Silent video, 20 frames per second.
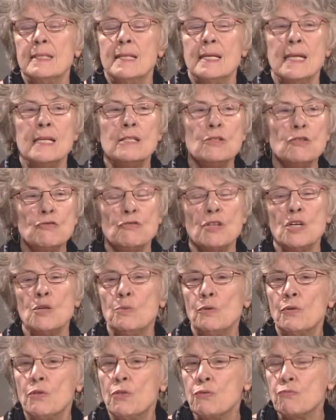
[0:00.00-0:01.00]
The industry
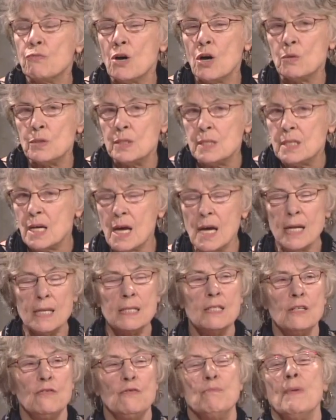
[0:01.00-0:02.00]
will throw
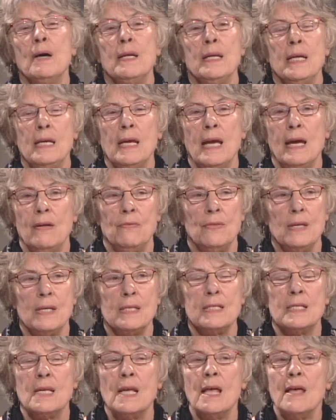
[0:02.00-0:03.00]
tons of money at
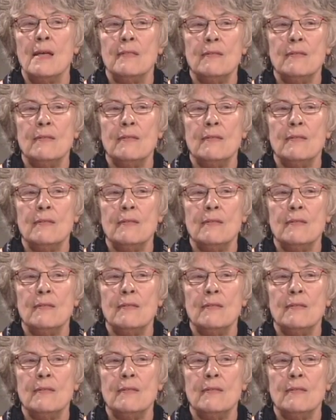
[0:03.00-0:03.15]
this.